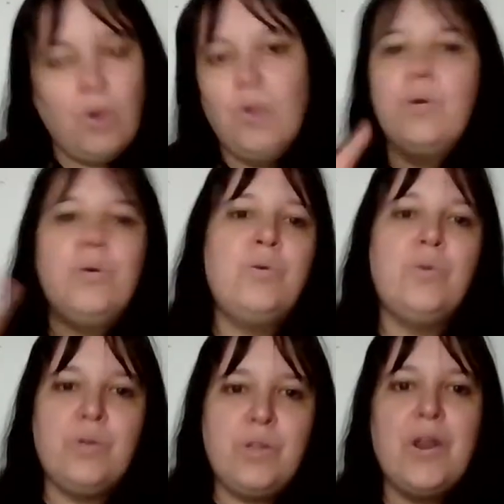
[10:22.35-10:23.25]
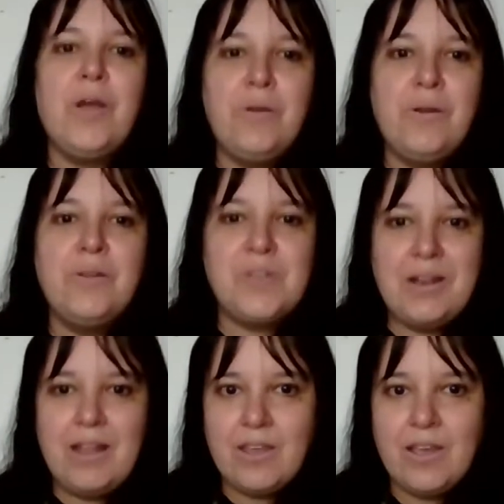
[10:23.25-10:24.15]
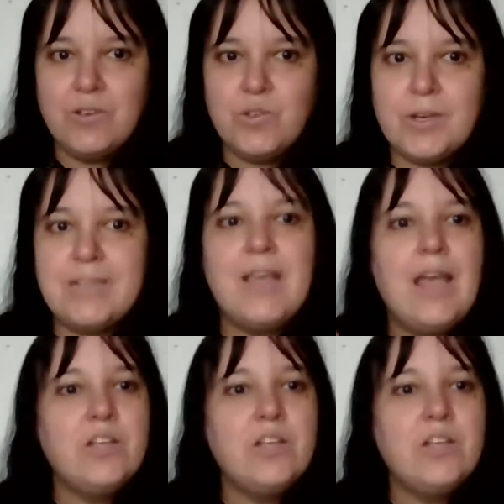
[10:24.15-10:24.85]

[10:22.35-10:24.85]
certain other countries